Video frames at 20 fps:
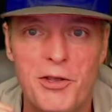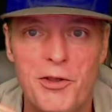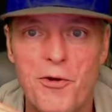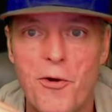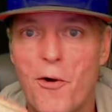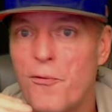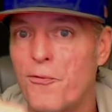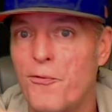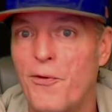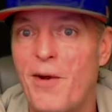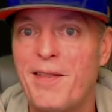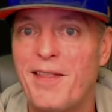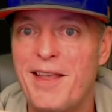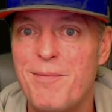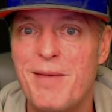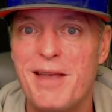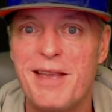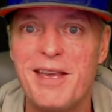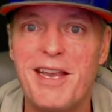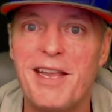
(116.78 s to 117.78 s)
Your
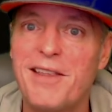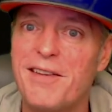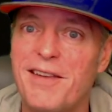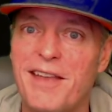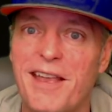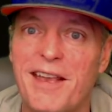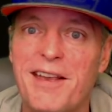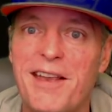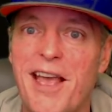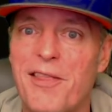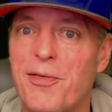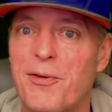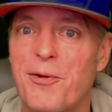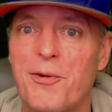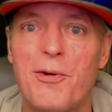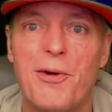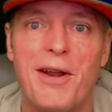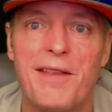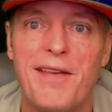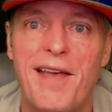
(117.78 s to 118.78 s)
friendly minions can get
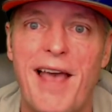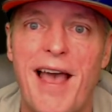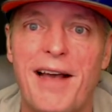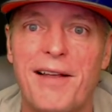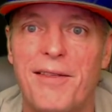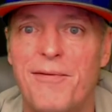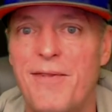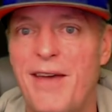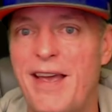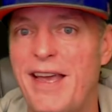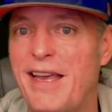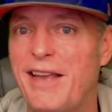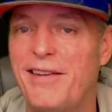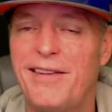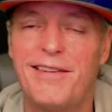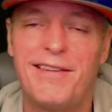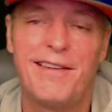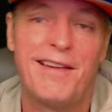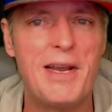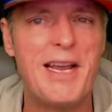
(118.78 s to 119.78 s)
through and attack the face.